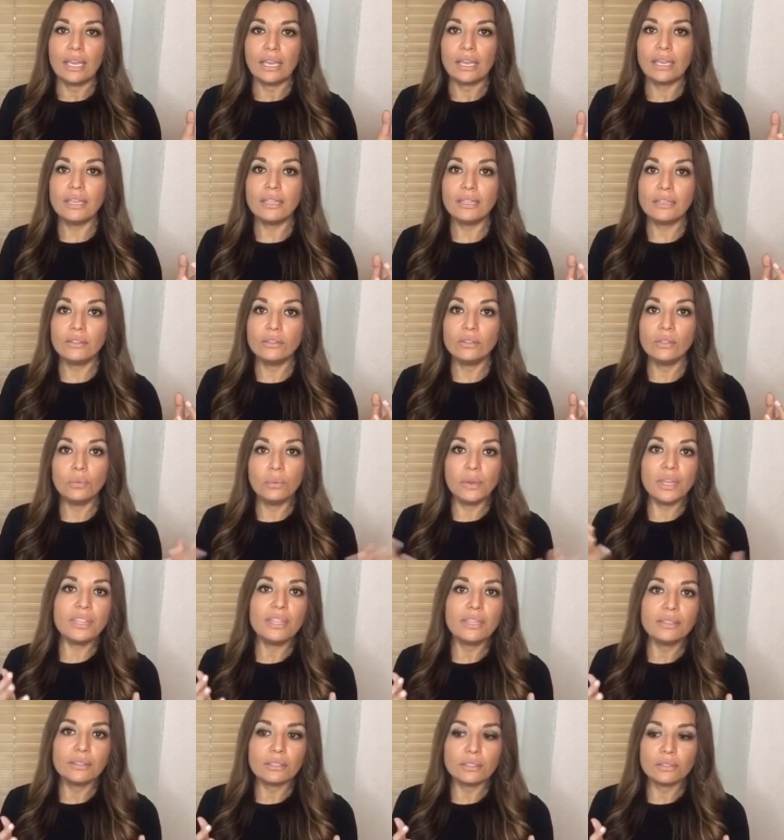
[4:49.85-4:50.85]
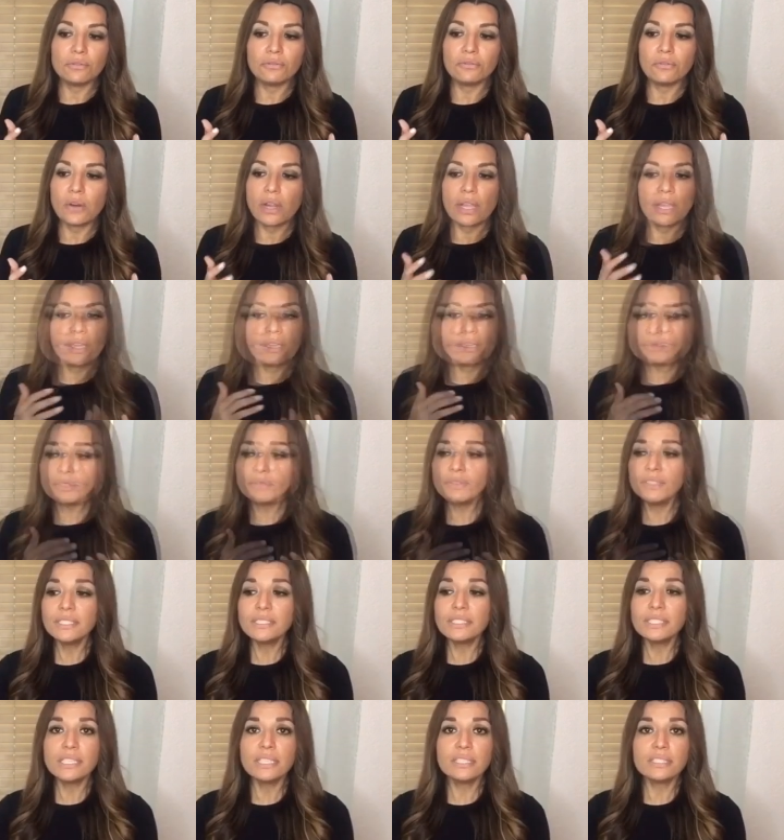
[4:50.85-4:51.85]
in the way that they're phrased. Some of the
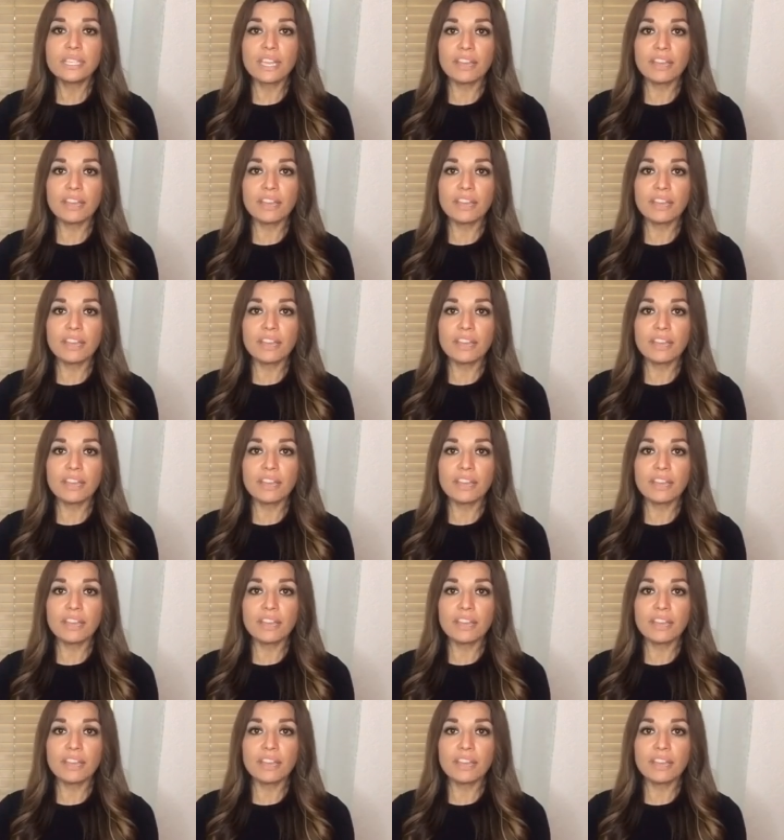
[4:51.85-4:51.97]
TEKs